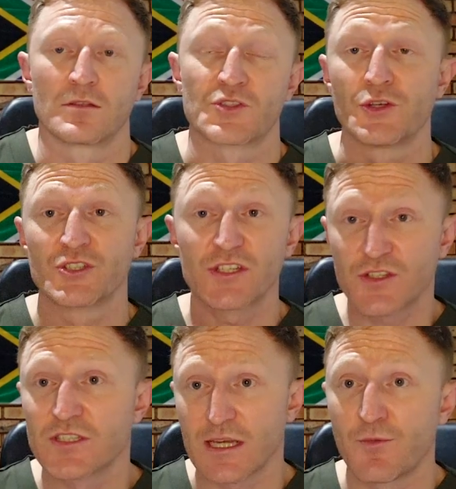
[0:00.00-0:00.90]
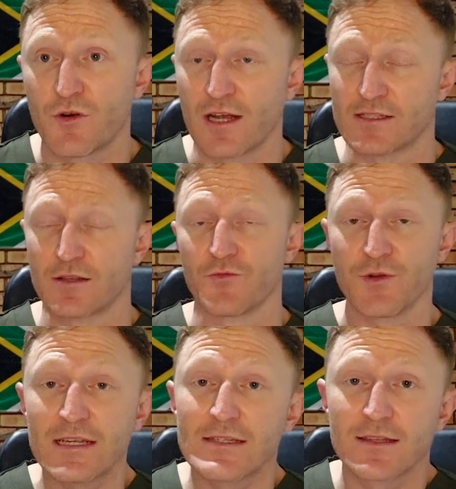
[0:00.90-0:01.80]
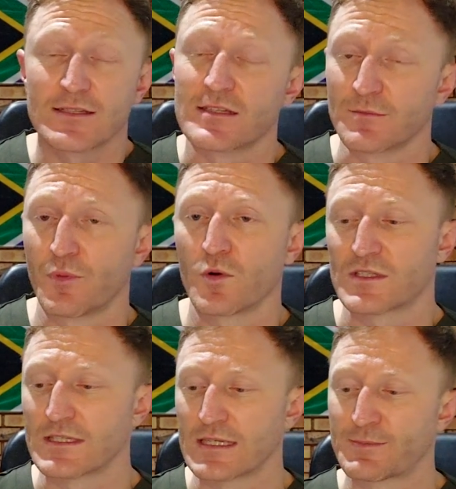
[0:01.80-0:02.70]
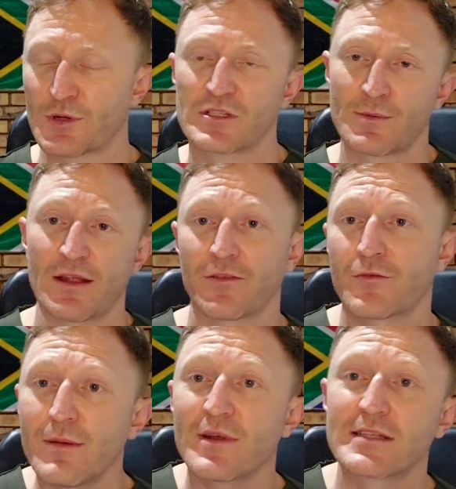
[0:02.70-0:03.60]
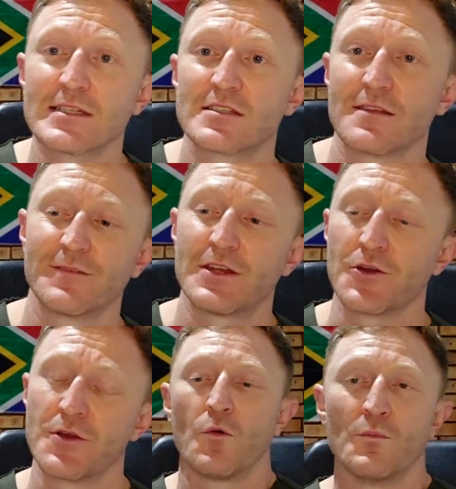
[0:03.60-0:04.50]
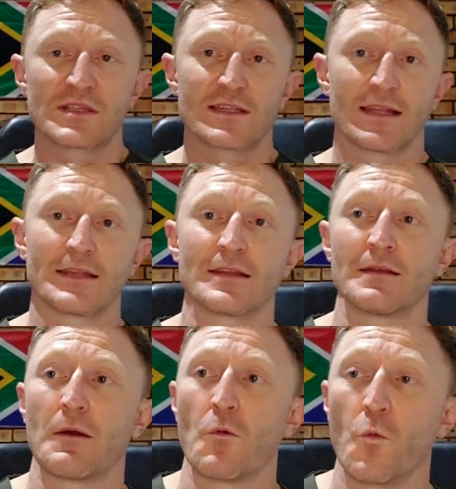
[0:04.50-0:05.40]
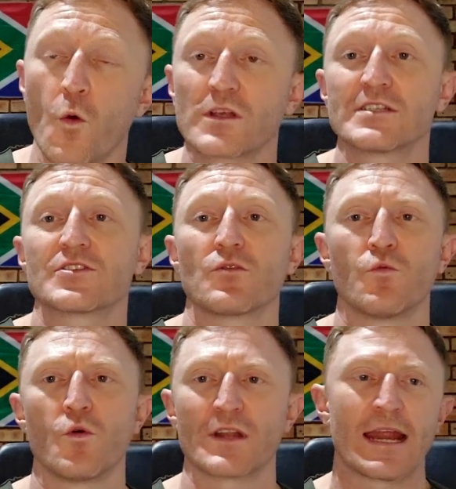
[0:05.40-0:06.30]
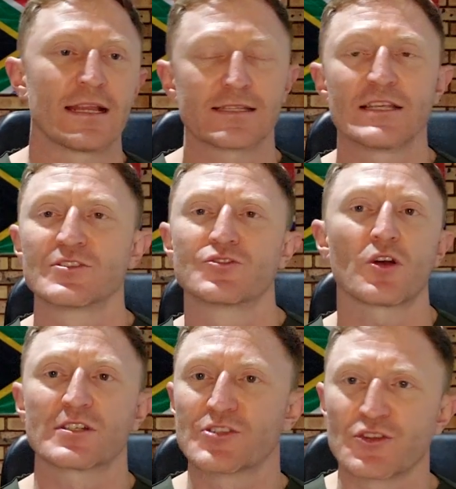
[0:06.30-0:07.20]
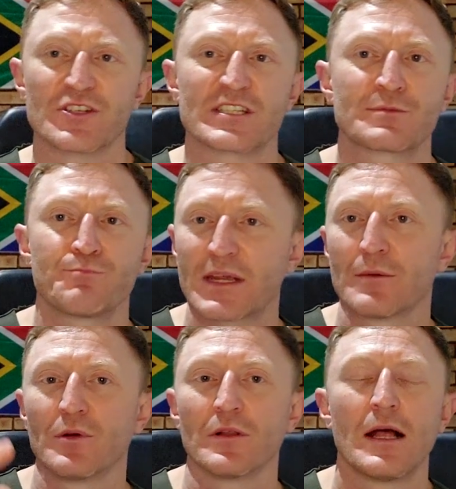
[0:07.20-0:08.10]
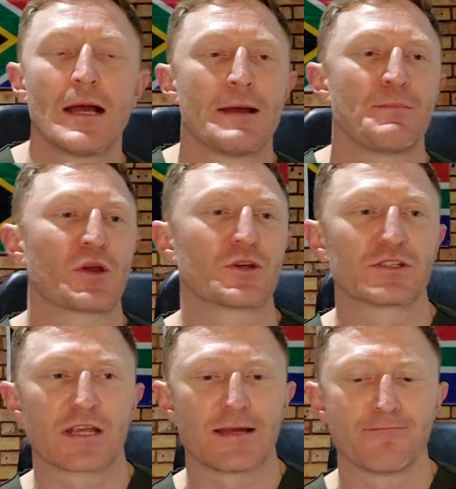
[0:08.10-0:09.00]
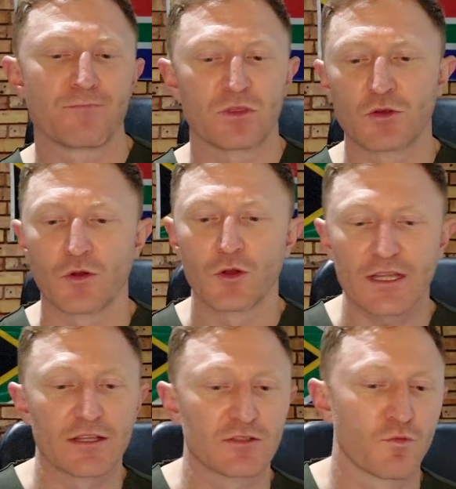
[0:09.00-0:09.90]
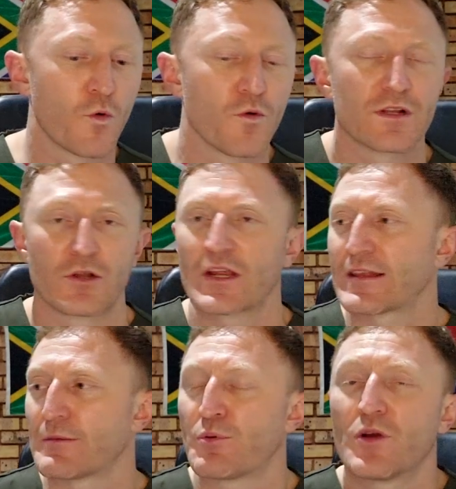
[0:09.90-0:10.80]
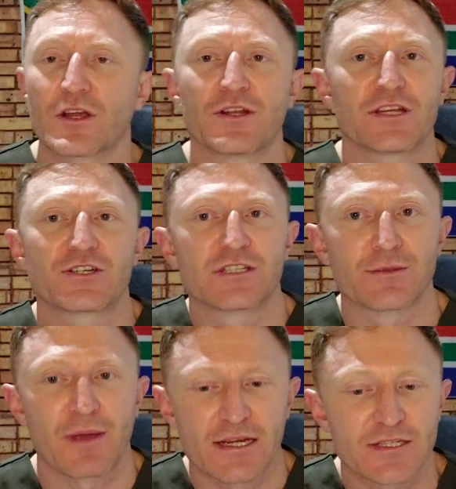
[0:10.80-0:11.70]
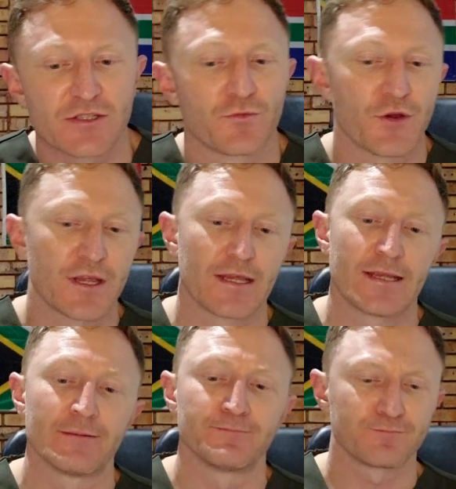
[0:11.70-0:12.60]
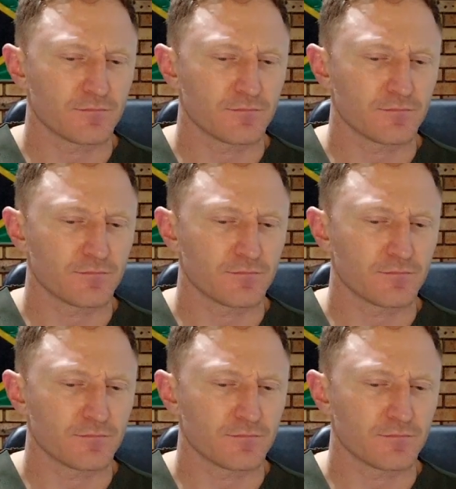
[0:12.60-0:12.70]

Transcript: So just to summarize, the reason this is important is because about 3 minutes into the video, Mr. London walks into the ward and he says doctors are despicable because, look at this ward, look at the poor conditions the patients are working in